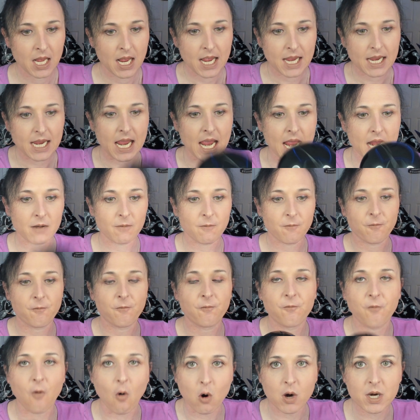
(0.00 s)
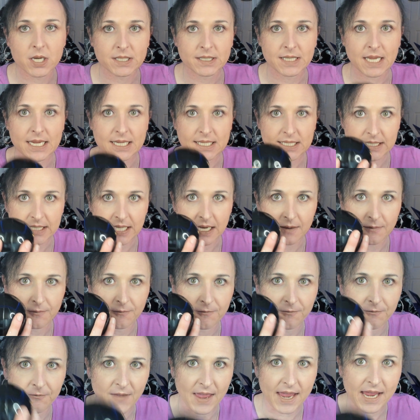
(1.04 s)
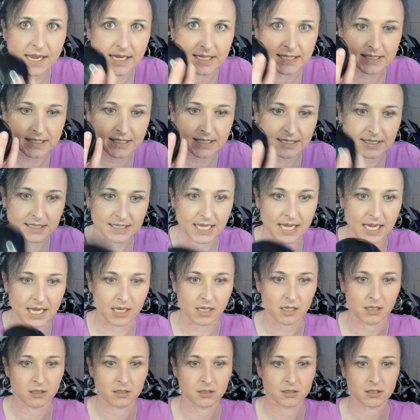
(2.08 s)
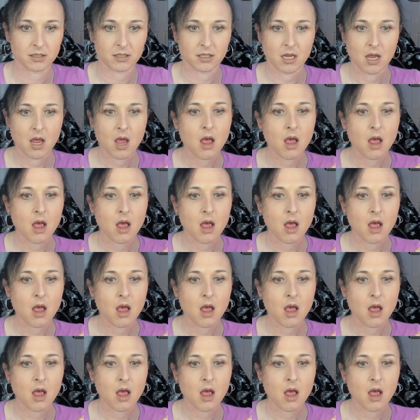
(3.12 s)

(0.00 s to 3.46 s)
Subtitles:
can force us to face things,